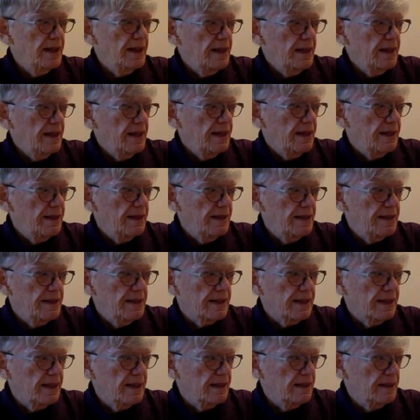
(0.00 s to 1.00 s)
at this
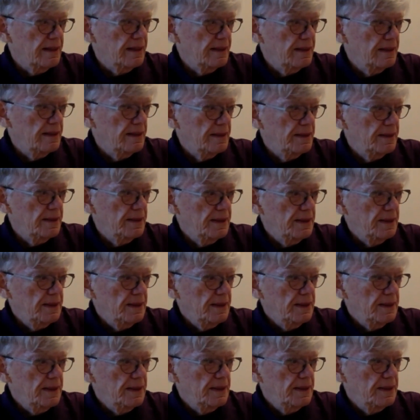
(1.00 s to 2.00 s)
again.
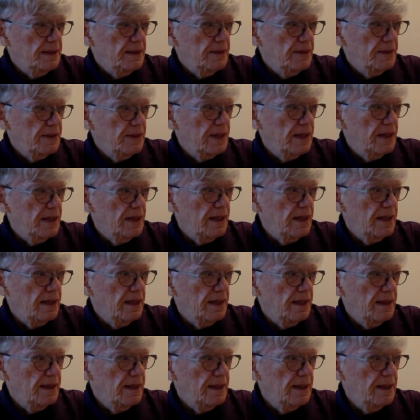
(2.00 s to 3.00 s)
Okay.
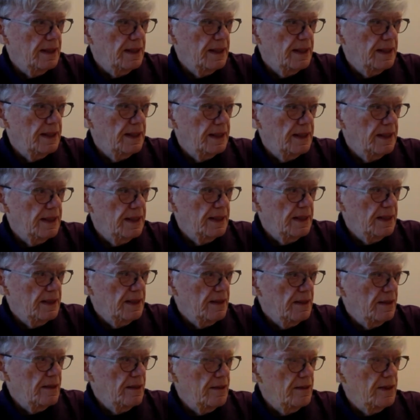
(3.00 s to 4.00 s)

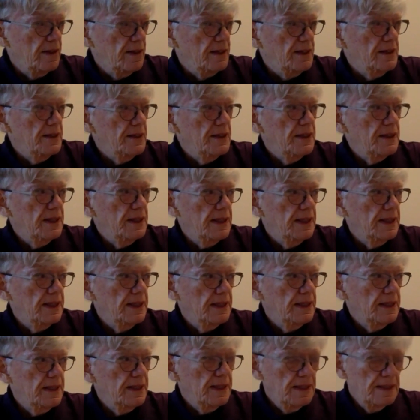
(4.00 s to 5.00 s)
All right.
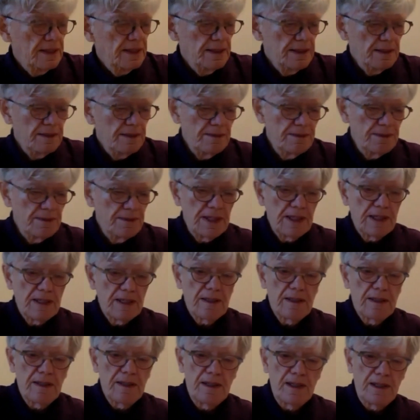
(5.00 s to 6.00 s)
I
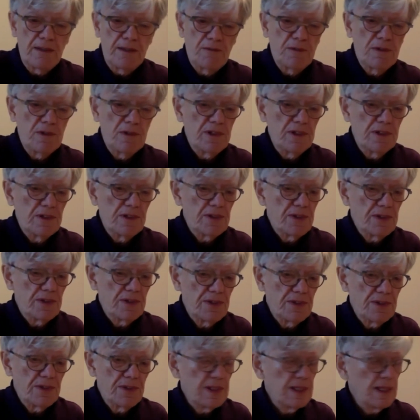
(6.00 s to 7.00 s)
think I want
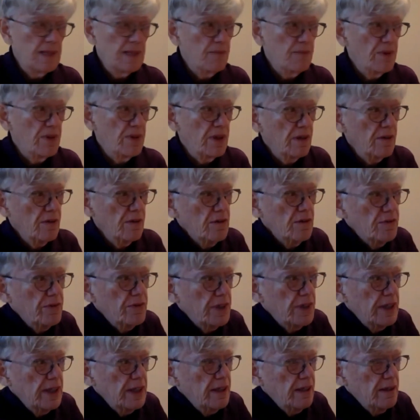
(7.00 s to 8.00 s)
something over
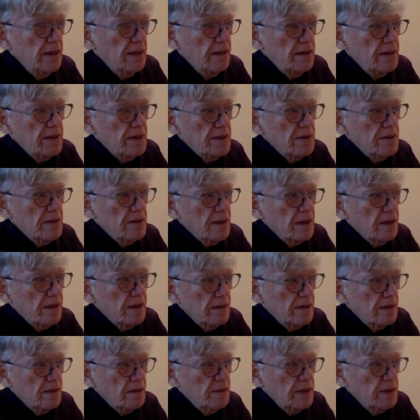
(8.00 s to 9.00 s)
here. It's looking a
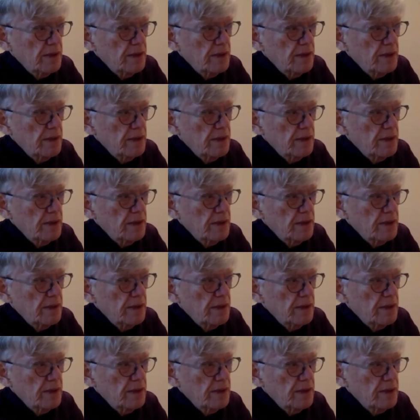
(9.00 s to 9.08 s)
little bit